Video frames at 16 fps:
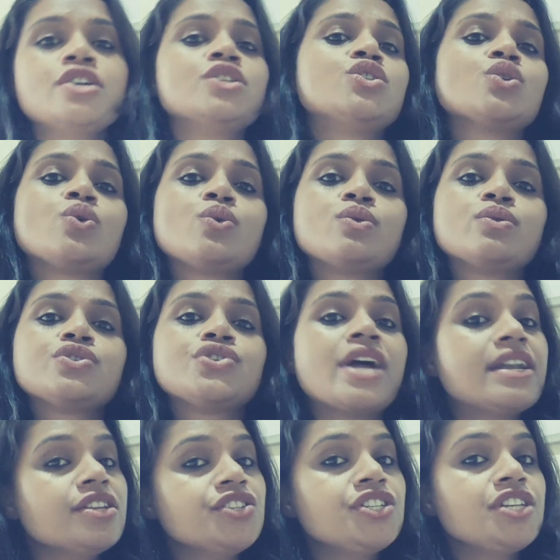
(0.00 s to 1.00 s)
So
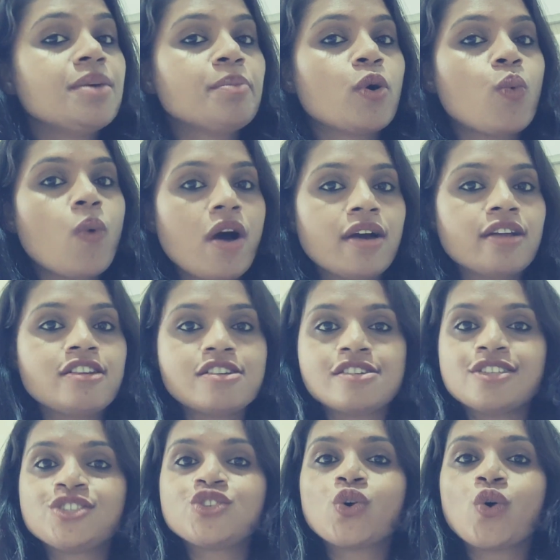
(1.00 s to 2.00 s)
strategy number
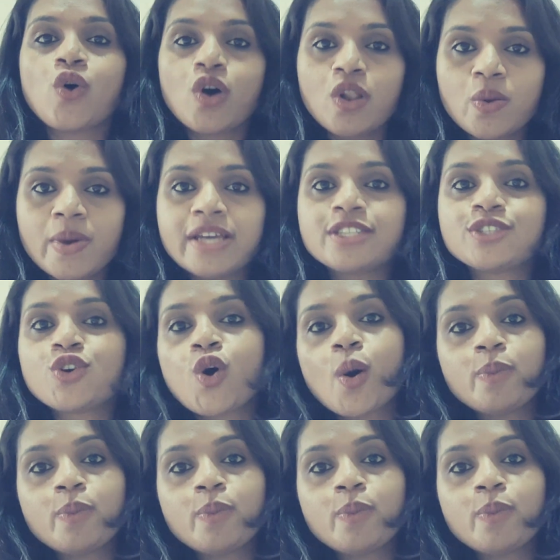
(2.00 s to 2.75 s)
one is to always